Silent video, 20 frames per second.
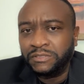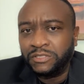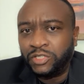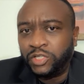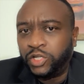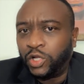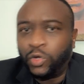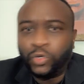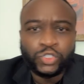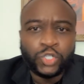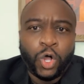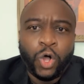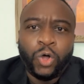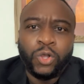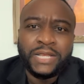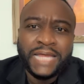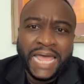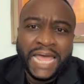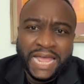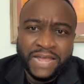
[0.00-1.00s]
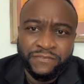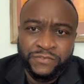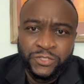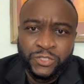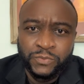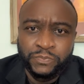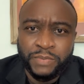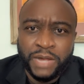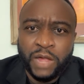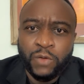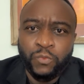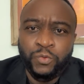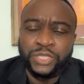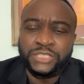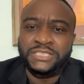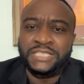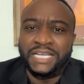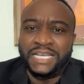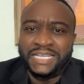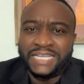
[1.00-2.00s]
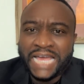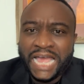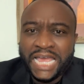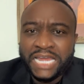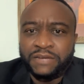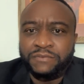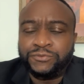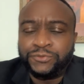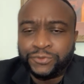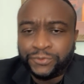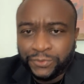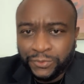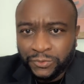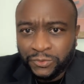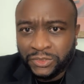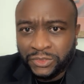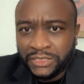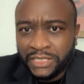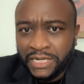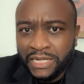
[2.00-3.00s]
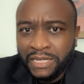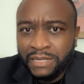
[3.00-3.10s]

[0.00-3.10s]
closed all avenue by which the light of truth